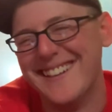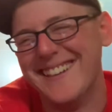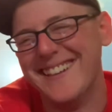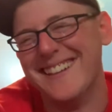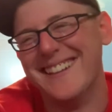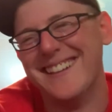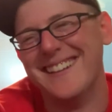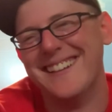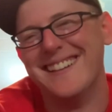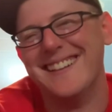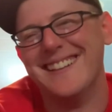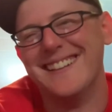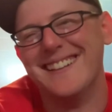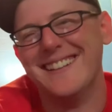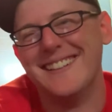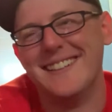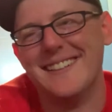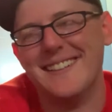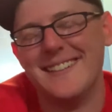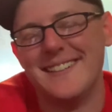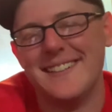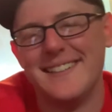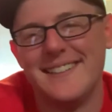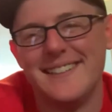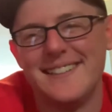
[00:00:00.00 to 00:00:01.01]

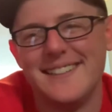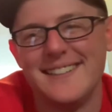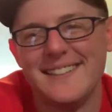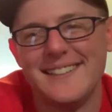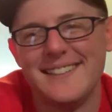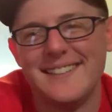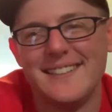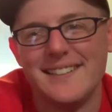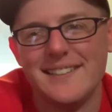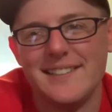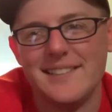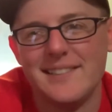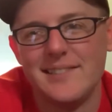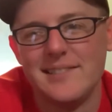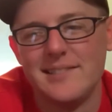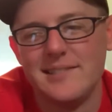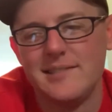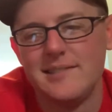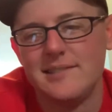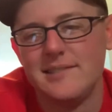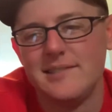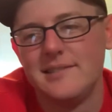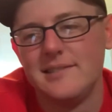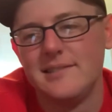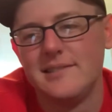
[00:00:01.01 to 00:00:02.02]

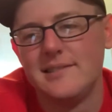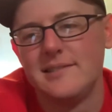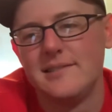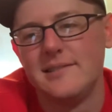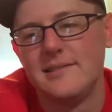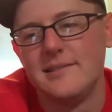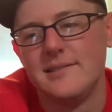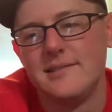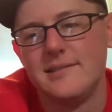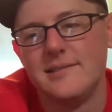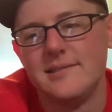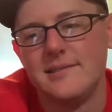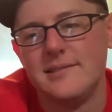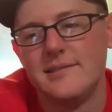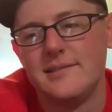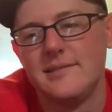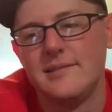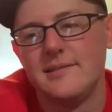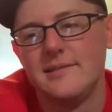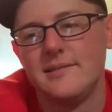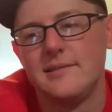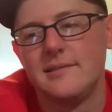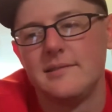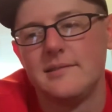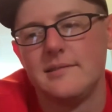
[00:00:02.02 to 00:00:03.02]

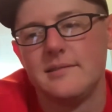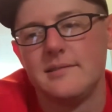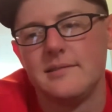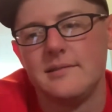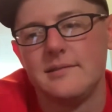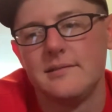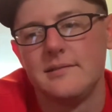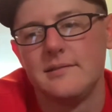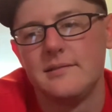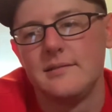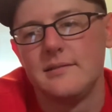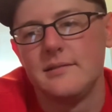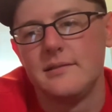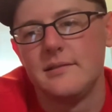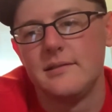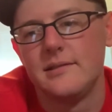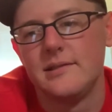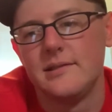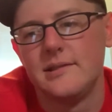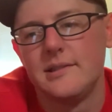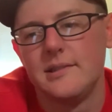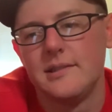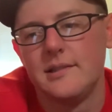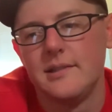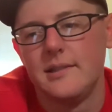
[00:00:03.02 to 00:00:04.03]

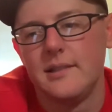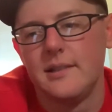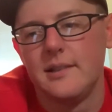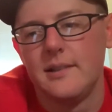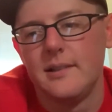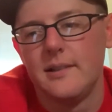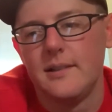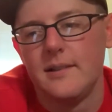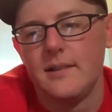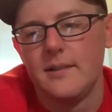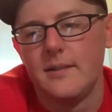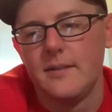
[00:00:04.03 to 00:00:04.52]
[no speech]